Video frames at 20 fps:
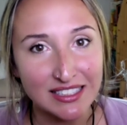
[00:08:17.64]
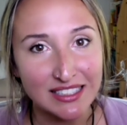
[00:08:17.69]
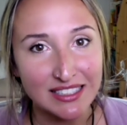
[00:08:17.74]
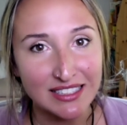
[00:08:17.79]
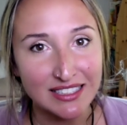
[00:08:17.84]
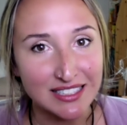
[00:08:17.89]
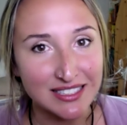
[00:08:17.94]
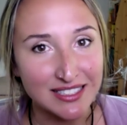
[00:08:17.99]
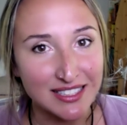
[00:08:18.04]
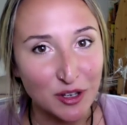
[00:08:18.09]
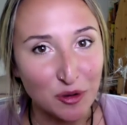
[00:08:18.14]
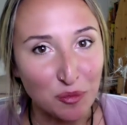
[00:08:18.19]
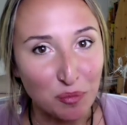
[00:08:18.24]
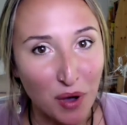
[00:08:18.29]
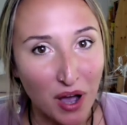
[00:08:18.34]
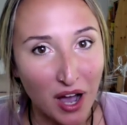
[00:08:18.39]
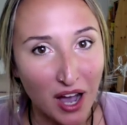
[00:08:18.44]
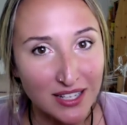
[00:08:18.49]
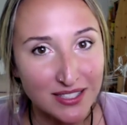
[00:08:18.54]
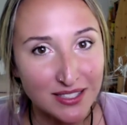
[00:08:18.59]
Does the
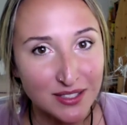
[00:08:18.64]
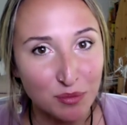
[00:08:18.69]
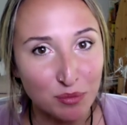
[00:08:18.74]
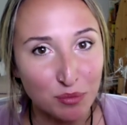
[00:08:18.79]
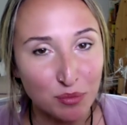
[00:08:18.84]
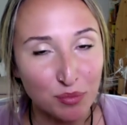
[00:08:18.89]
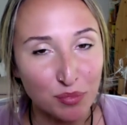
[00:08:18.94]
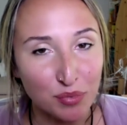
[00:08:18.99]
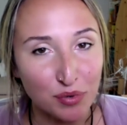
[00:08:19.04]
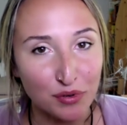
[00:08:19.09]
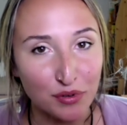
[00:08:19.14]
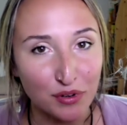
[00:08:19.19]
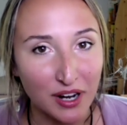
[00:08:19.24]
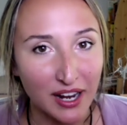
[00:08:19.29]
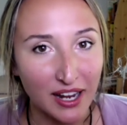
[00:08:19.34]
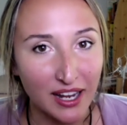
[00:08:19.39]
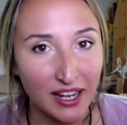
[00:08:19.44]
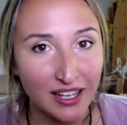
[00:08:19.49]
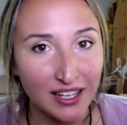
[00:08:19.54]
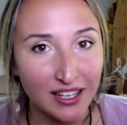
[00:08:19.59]
opossum
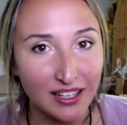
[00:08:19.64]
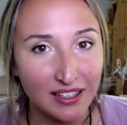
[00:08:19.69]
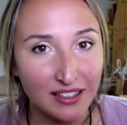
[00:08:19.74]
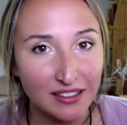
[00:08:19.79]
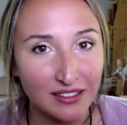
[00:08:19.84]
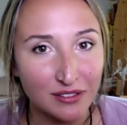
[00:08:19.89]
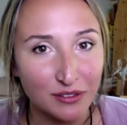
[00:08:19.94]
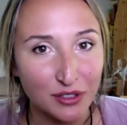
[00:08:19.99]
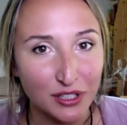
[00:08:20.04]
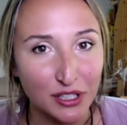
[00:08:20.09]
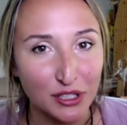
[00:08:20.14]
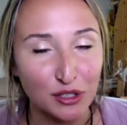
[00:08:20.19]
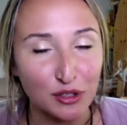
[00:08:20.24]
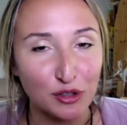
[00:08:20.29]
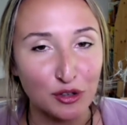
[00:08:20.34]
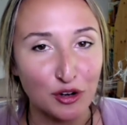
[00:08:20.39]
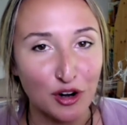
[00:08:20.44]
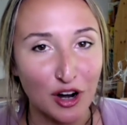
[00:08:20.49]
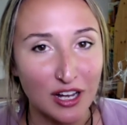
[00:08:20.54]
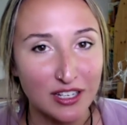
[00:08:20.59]
pray when it
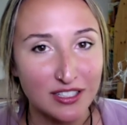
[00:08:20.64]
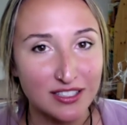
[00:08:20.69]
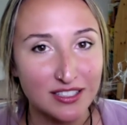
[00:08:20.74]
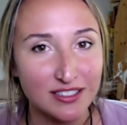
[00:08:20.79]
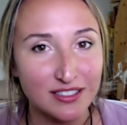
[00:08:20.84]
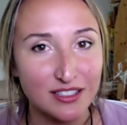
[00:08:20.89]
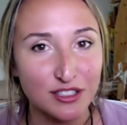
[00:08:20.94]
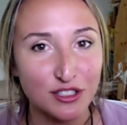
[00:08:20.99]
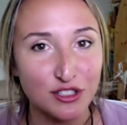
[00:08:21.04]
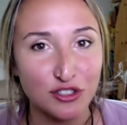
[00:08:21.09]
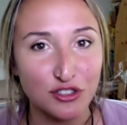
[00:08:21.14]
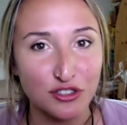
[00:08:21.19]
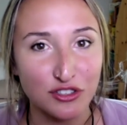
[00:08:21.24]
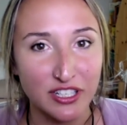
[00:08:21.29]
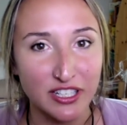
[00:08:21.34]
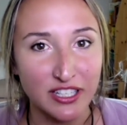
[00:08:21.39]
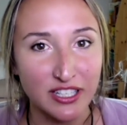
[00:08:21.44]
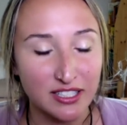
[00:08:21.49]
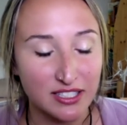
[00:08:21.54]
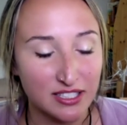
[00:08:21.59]
crosses the
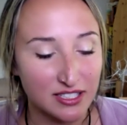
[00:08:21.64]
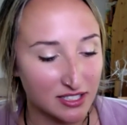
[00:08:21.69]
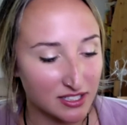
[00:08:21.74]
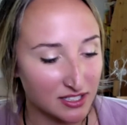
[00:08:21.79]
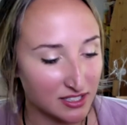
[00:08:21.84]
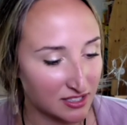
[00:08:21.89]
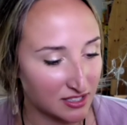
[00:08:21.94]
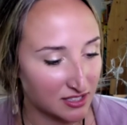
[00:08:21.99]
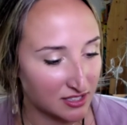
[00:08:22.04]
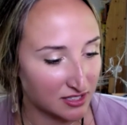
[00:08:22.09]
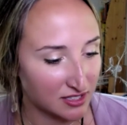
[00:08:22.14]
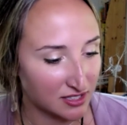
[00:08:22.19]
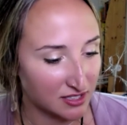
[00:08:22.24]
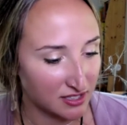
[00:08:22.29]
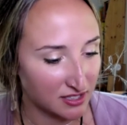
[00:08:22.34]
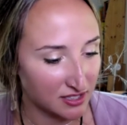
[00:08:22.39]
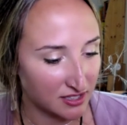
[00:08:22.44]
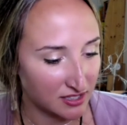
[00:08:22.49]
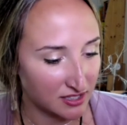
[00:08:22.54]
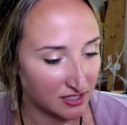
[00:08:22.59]
street?
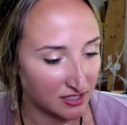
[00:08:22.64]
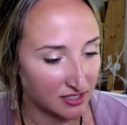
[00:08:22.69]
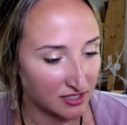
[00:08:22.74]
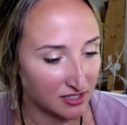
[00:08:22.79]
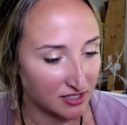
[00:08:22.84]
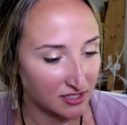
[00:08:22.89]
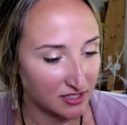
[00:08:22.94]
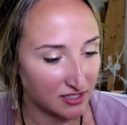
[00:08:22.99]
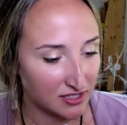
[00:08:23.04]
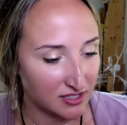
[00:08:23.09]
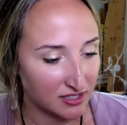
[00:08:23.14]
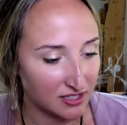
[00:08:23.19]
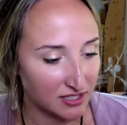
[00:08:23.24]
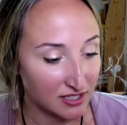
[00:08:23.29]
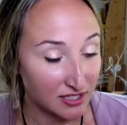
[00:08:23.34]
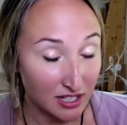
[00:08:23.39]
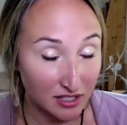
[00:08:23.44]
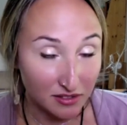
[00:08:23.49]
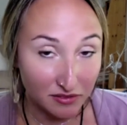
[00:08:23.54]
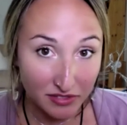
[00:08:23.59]
The
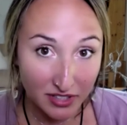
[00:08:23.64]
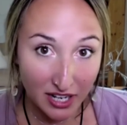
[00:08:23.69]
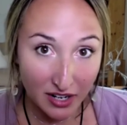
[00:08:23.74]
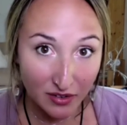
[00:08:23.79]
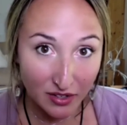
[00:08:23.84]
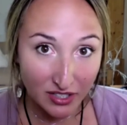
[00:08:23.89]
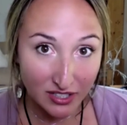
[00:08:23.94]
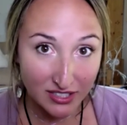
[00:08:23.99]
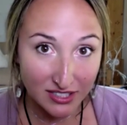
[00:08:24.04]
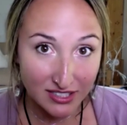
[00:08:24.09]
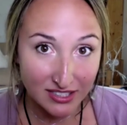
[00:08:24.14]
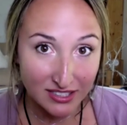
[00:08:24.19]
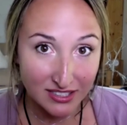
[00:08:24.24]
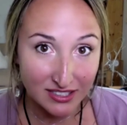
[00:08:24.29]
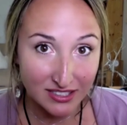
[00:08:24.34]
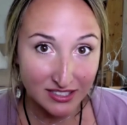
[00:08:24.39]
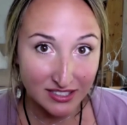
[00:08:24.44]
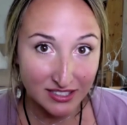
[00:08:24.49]
sunflowers?